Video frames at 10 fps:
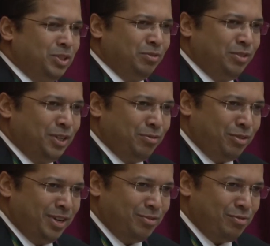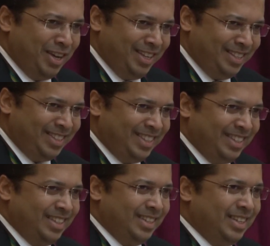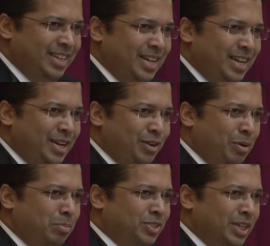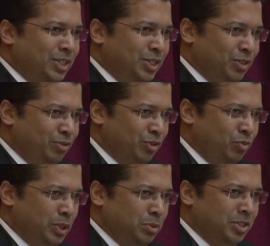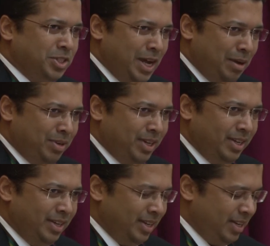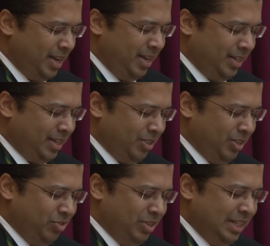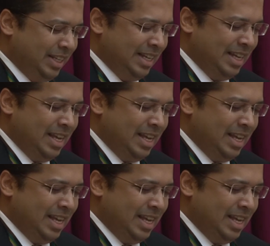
of the different faiths, representatives of Westminster Abbey and Cathedral,